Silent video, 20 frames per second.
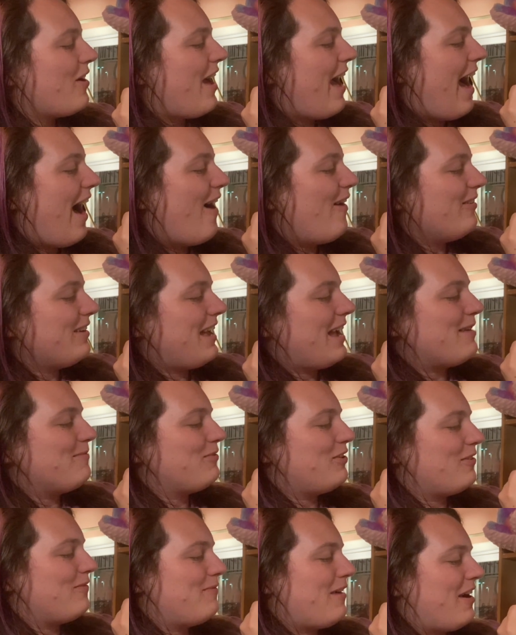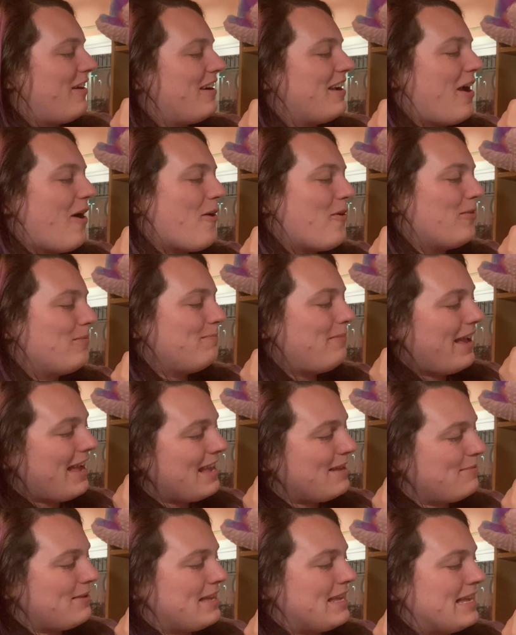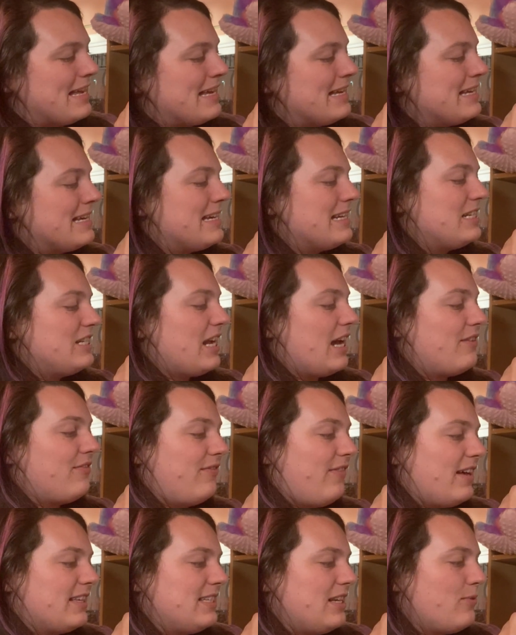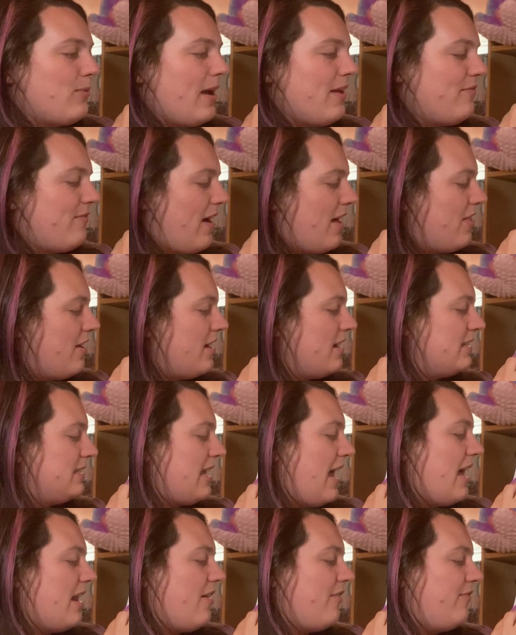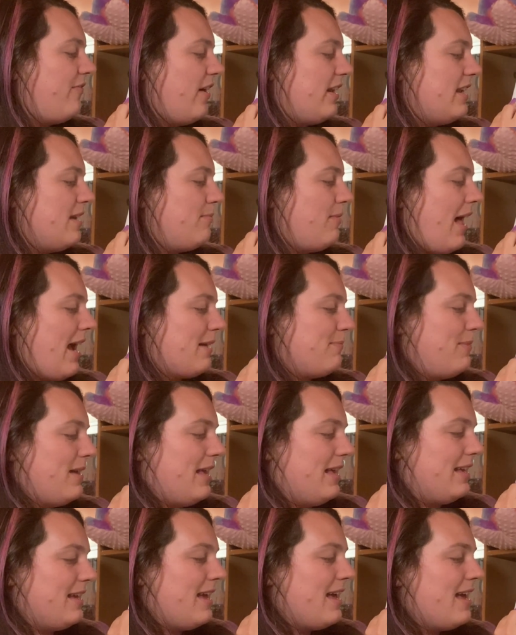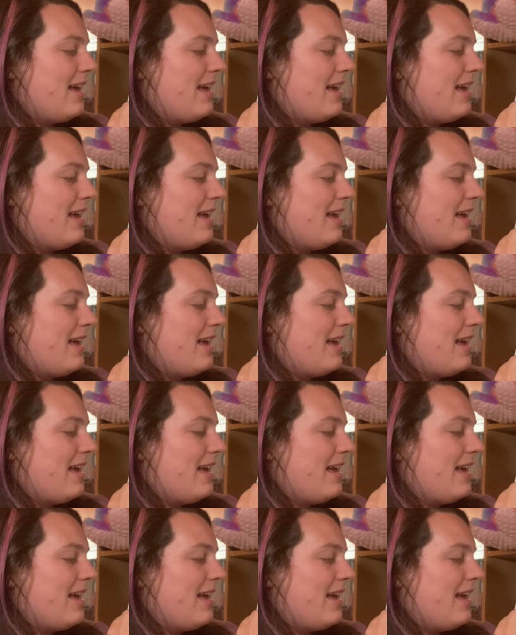Out came their very own baby. She had fuzzy white feathers and a funny black beak.